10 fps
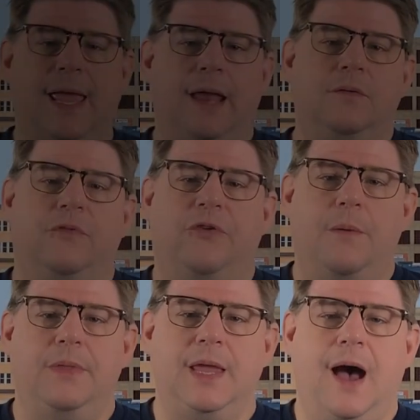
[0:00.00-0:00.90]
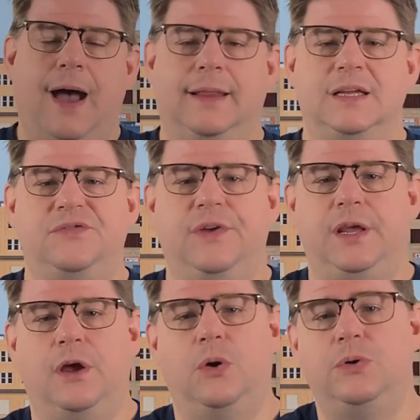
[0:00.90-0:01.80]
again, from the highlights
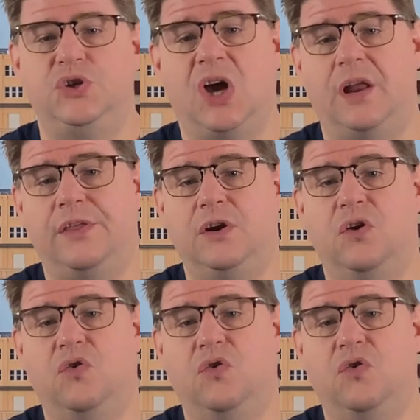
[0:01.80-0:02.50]
video, Jonathan